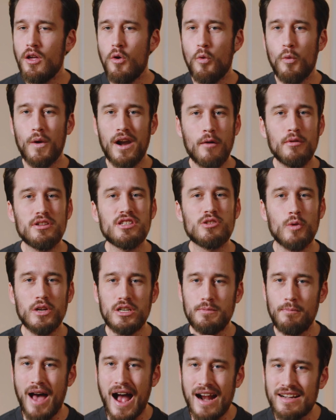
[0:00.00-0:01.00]
when I would
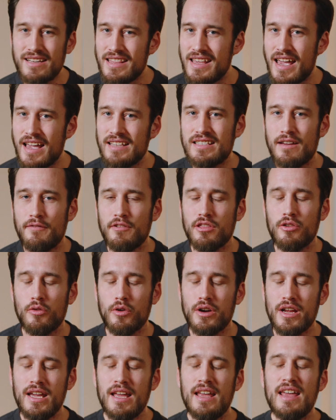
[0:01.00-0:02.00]
switch back to the A7
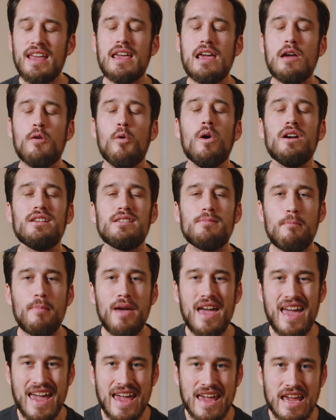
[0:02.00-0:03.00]
III, it was
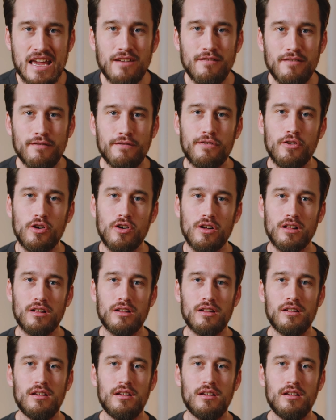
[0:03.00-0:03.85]
painful.